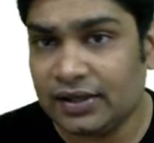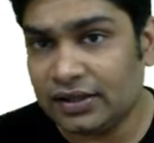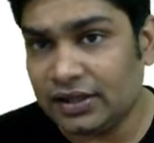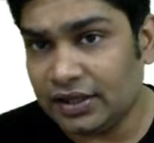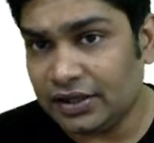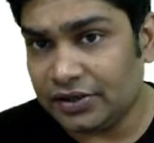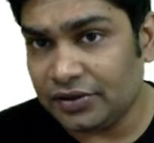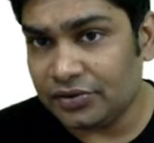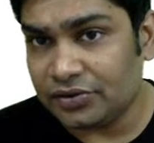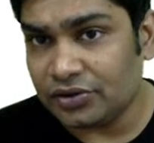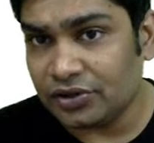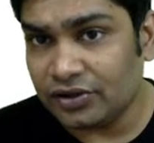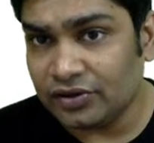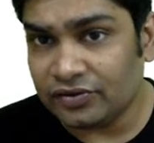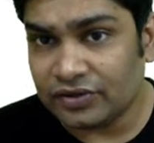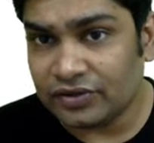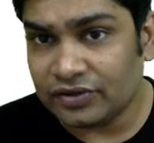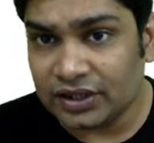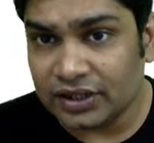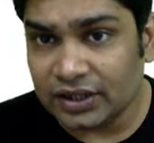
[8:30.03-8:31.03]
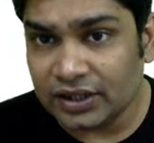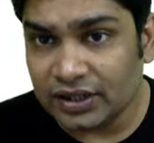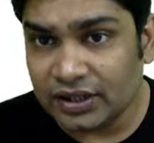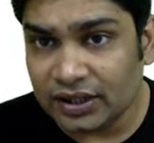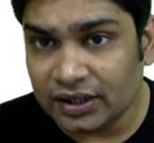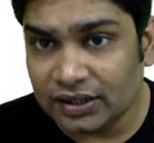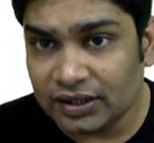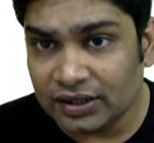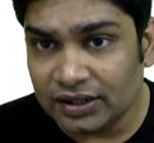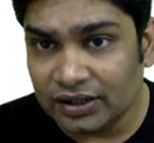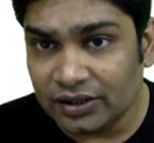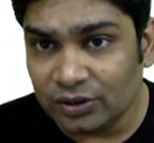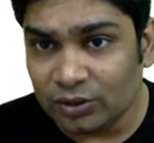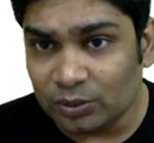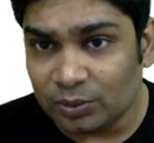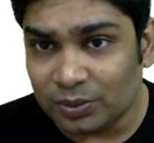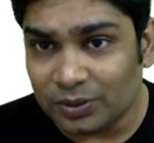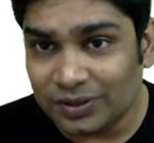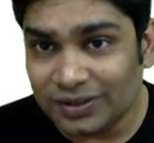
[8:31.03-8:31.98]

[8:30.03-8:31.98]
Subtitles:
that you should have seen in the loop.